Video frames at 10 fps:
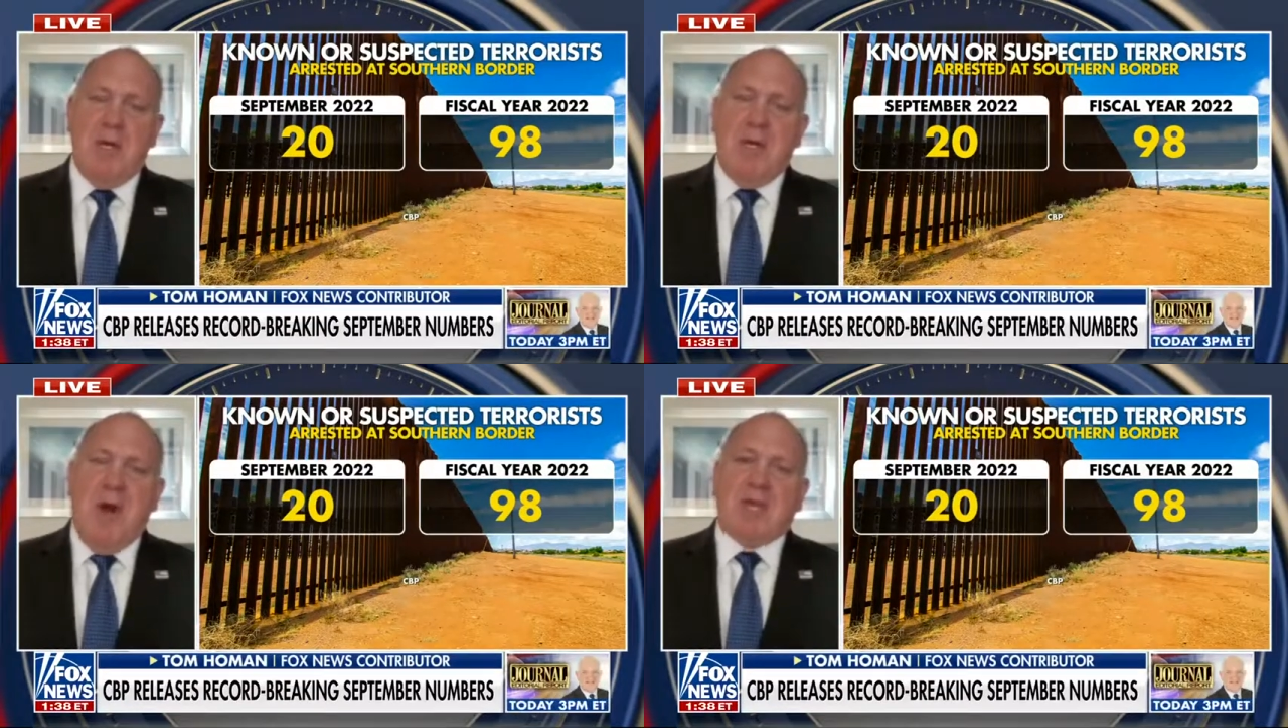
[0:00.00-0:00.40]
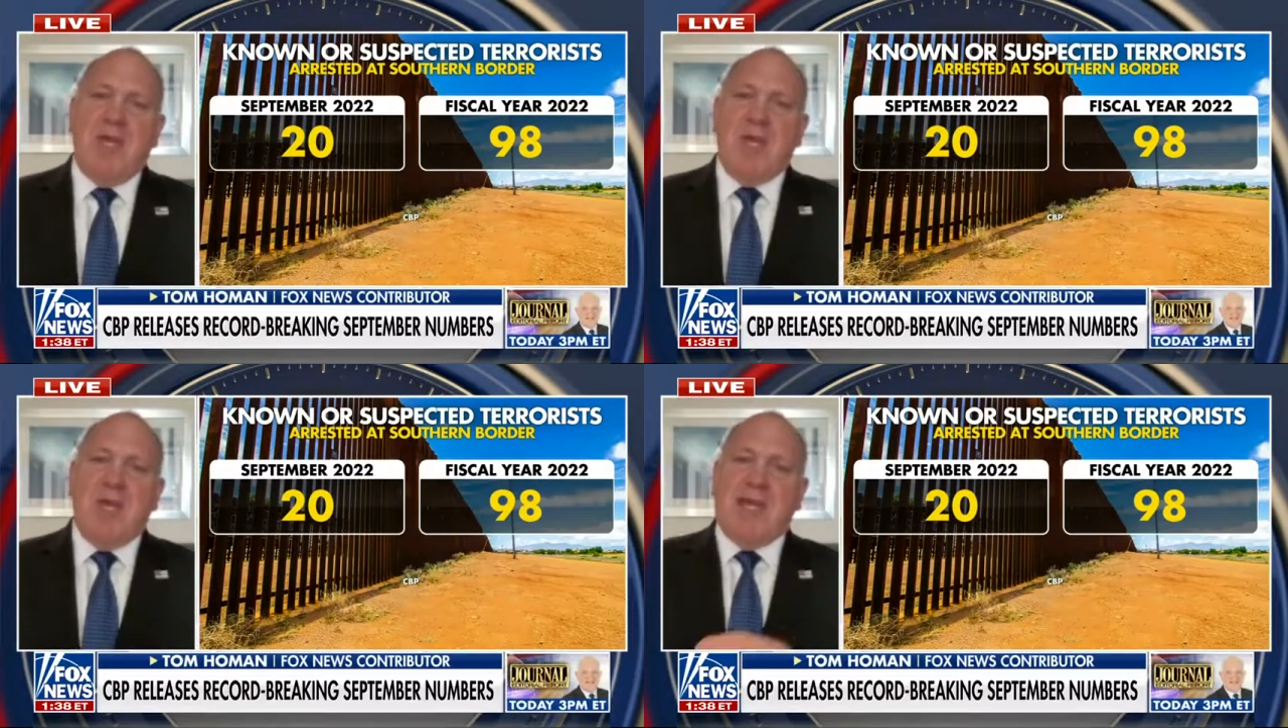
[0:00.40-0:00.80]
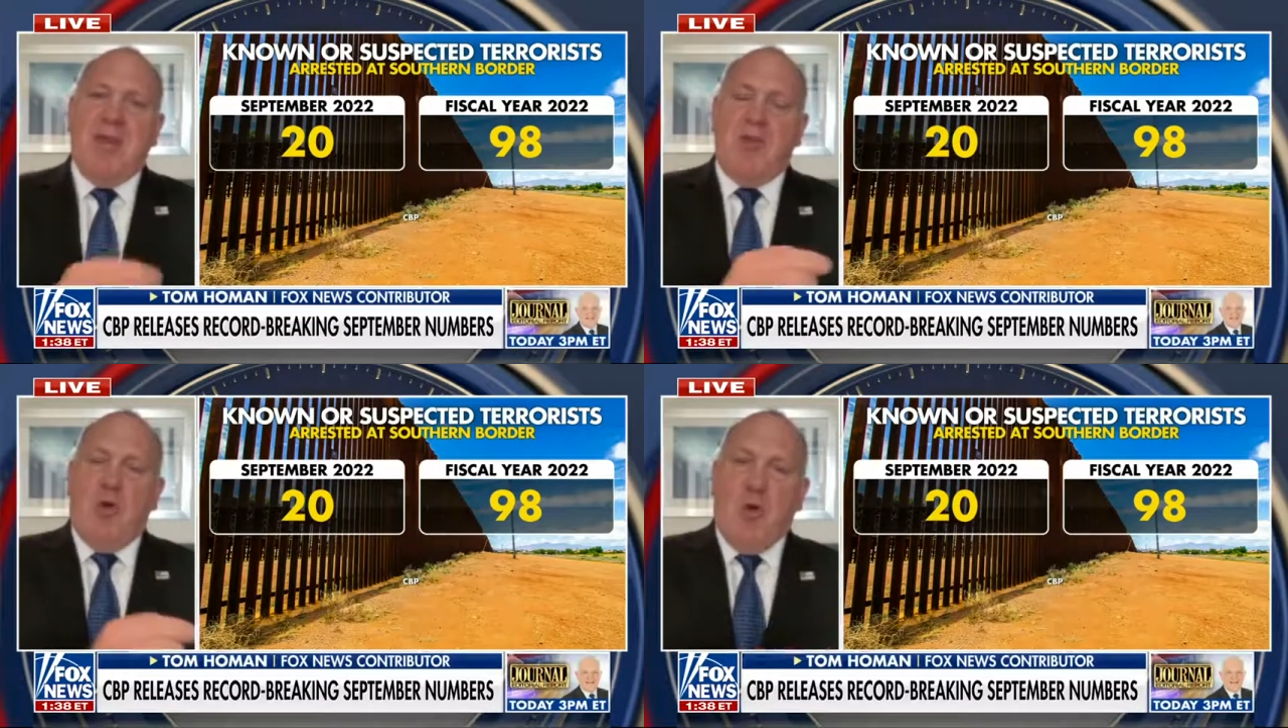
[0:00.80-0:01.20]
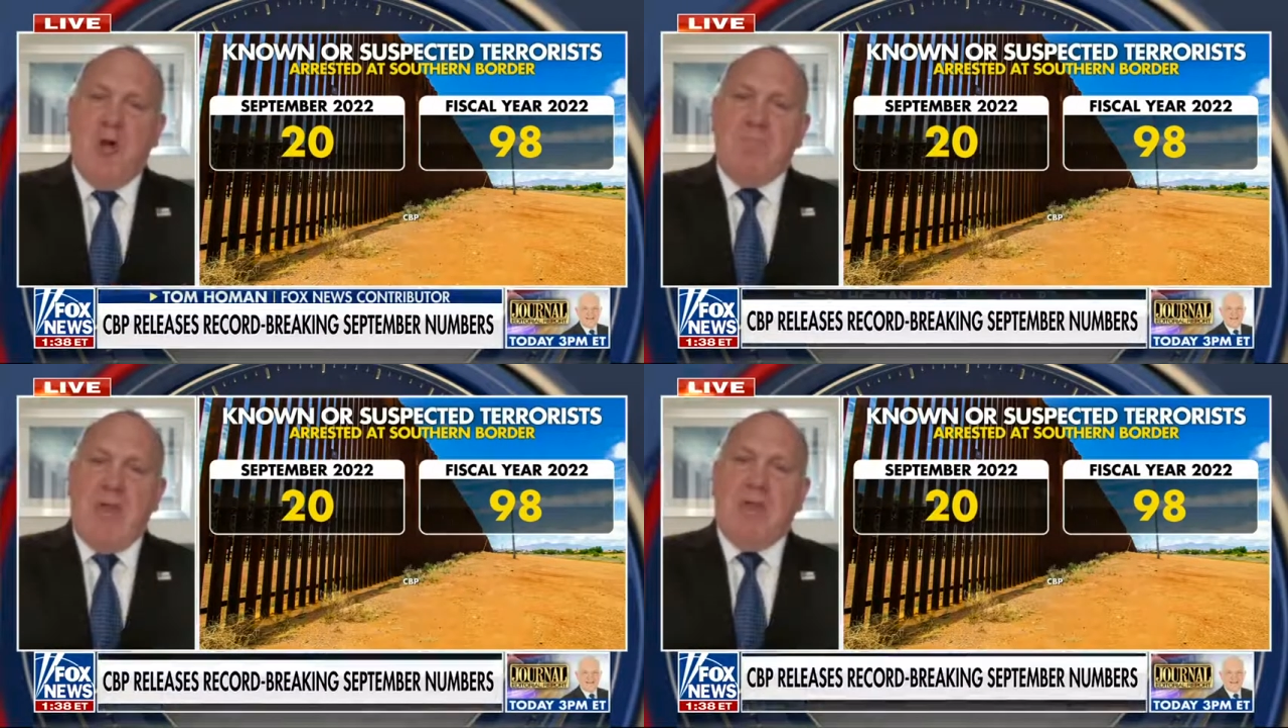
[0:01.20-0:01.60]
Now, take into account the
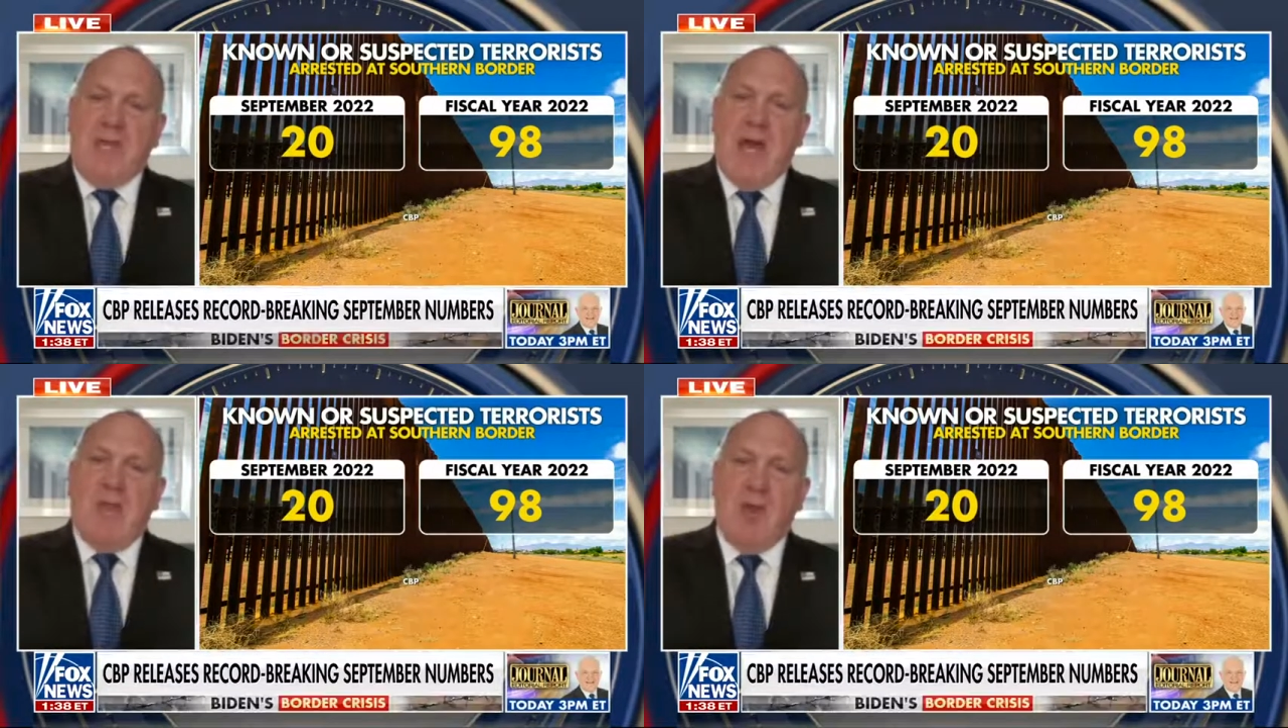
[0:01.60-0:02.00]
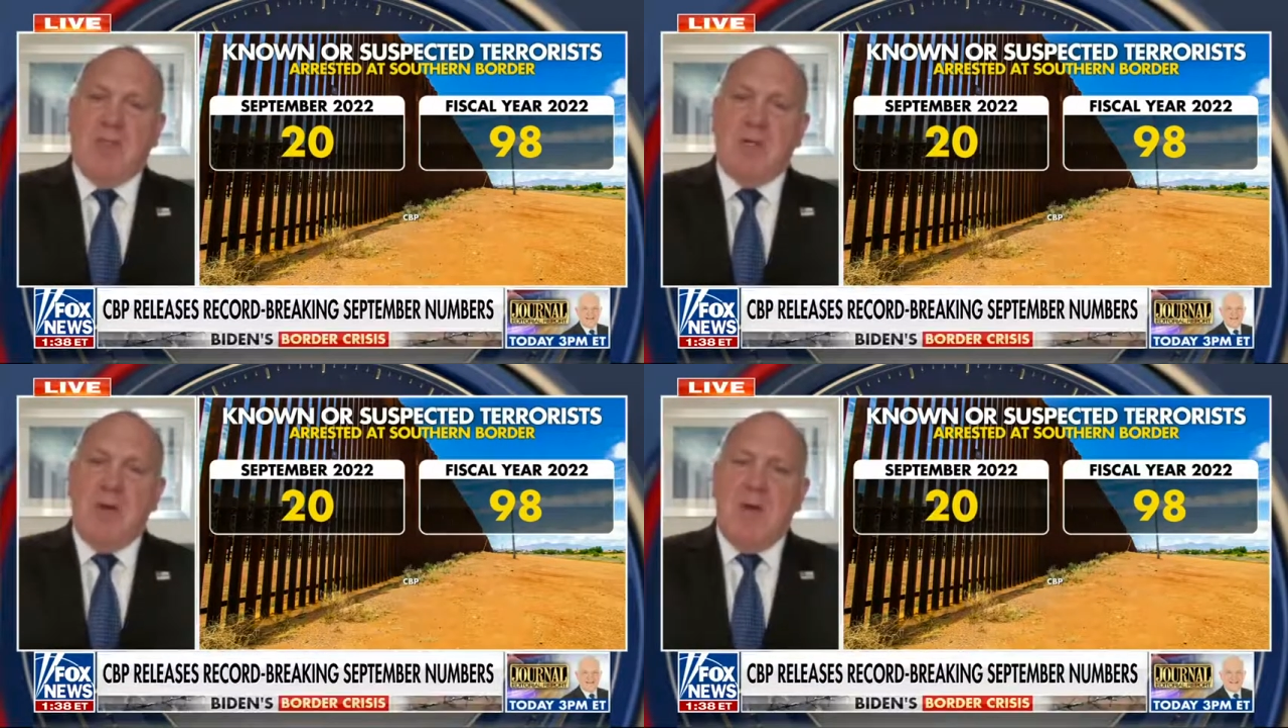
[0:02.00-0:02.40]
1 million gotaways.